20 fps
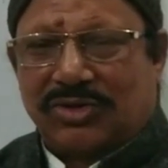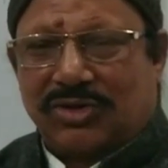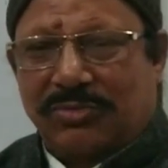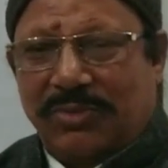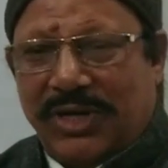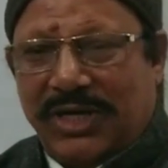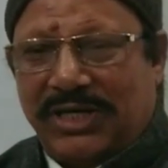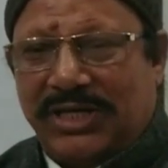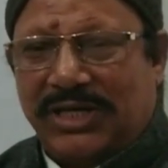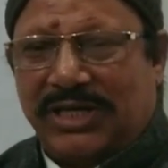
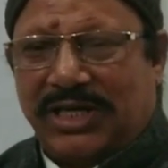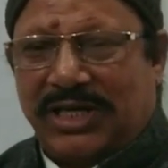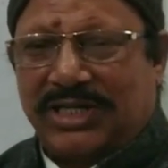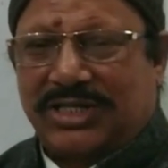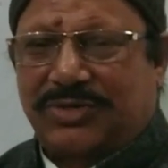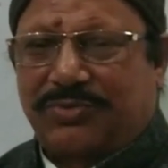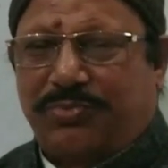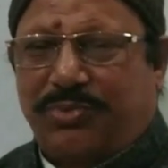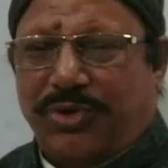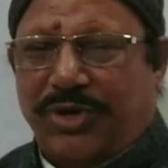romantic
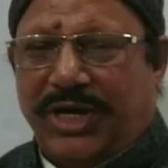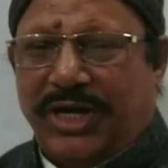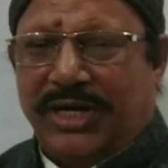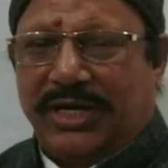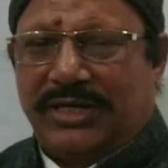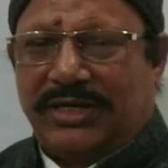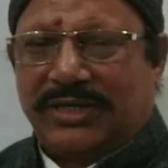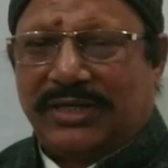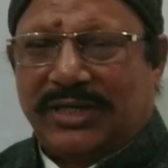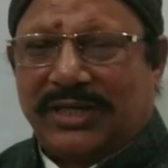age
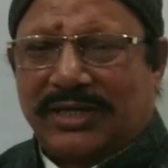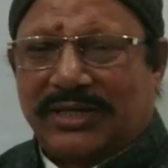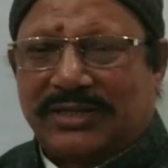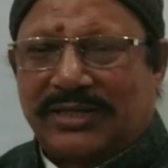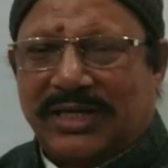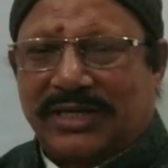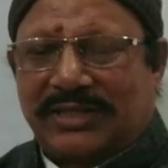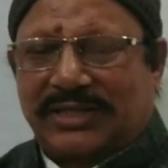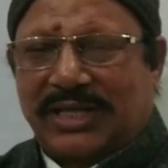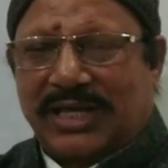poet,
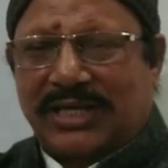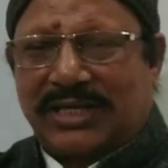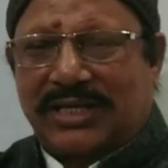that